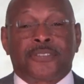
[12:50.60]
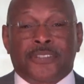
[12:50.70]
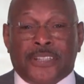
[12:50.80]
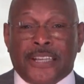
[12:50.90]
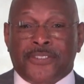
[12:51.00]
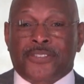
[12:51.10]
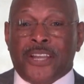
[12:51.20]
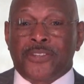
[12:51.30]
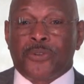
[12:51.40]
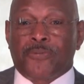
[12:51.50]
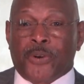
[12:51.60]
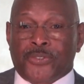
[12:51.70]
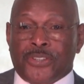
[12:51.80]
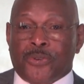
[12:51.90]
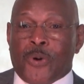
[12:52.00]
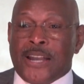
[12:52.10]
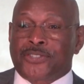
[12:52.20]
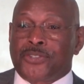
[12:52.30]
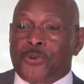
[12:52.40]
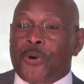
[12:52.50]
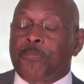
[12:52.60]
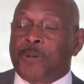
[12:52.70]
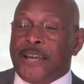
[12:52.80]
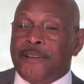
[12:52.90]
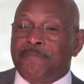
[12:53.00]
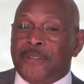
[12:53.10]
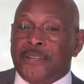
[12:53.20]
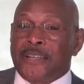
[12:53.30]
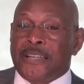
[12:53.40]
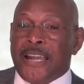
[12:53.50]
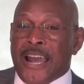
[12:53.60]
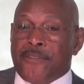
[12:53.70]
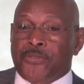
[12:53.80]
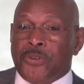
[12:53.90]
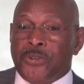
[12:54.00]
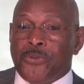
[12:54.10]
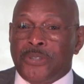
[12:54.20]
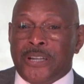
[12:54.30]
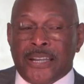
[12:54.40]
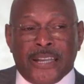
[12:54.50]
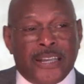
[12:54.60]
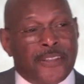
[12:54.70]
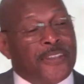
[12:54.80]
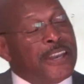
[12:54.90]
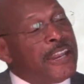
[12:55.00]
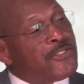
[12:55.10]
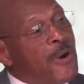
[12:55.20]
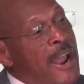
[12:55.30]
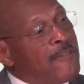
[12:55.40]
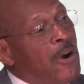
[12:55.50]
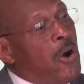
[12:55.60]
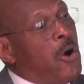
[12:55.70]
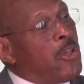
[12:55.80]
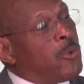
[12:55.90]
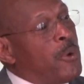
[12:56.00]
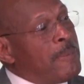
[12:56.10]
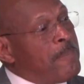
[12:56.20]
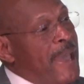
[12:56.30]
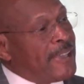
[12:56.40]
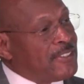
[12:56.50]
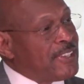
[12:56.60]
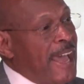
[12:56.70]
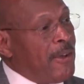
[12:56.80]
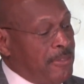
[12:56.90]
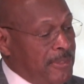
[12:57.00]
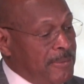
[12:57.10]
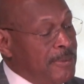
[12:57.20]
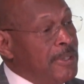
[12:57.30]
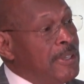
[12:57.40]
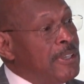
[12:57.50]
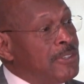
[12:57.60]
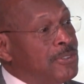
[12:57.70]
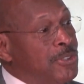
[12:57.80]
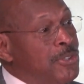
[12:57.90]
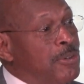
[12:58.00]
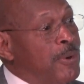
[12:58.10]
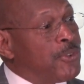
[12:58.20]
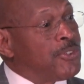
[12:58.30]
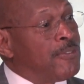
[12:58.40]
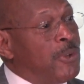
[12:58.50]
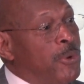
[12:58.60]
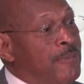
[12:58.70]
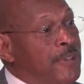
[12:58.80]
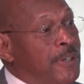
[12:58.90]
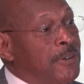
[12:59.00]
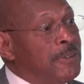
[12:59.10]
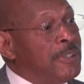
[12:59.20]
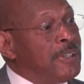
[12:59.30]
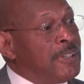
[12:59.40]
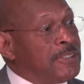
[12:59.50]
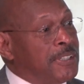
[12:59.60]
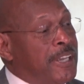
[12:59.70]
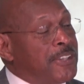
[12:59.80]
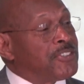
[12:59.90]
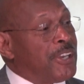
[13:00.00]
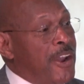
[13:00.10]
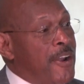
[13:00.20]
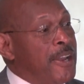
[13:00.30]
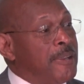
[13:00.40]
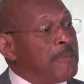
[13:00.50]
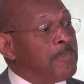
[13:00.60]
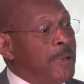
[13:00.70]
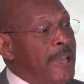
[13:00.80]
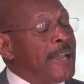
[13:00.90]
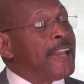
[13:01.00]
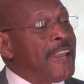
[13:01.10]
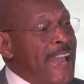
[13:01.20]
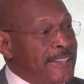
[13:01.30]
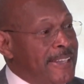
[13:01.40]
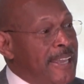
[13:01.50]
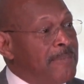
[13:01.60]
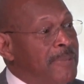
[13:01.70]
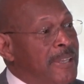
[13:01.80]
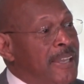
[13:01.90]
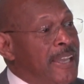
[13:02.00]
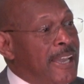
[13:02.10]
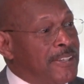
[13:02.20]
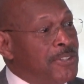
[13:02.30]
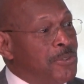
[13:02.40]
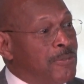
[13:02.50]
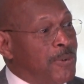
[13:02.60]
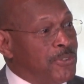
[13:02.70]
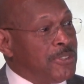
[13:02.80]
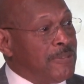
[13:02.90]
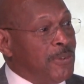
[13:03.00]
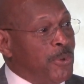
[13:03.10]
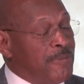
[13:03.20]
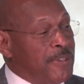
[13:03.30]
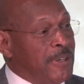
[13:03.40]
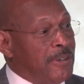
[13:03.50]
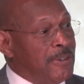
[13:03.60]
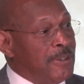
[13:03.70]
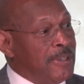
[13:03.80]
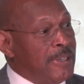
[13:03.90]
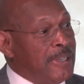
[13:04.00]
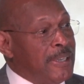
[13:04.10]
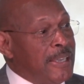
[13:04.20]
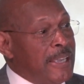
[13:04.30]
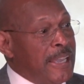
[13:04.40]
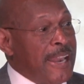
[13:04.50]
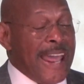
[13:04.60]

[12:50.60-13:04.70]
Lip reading: to Kent State University to watch Daryl play in the afternoon, and then they drive all the way back south to the University of Louisville to catch Larry playing a night game at the University of Louisville. And